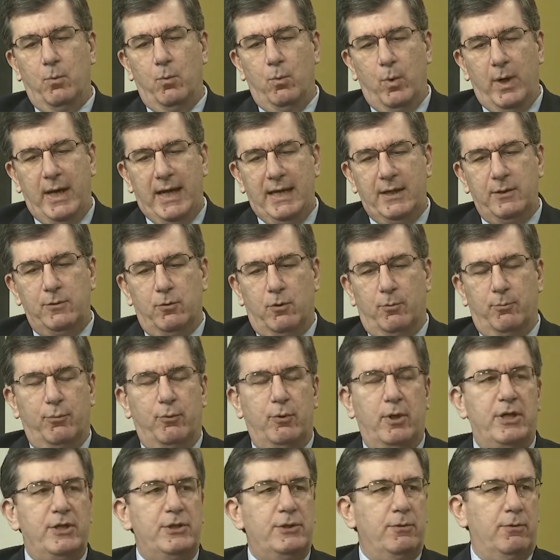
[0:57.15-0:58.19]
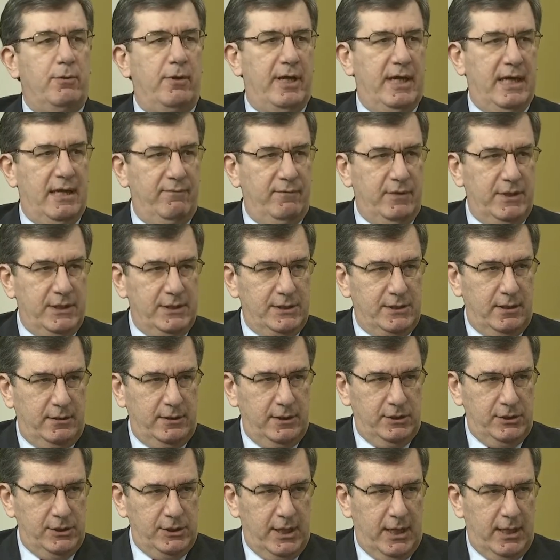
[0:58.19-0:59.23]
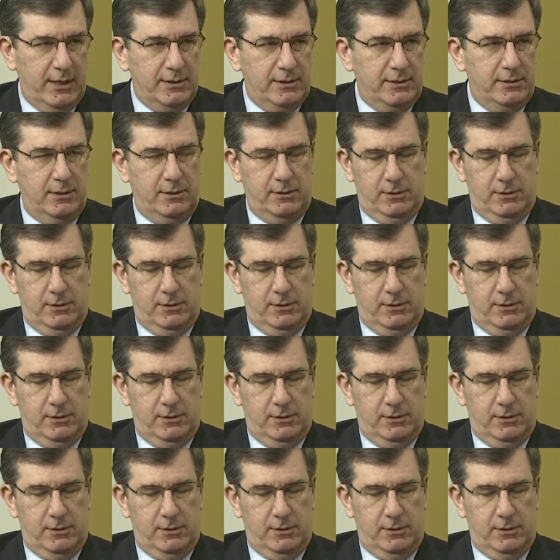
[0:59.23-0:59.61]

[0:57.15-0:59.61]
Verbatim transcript: weight or pressure or heaviness on the chest.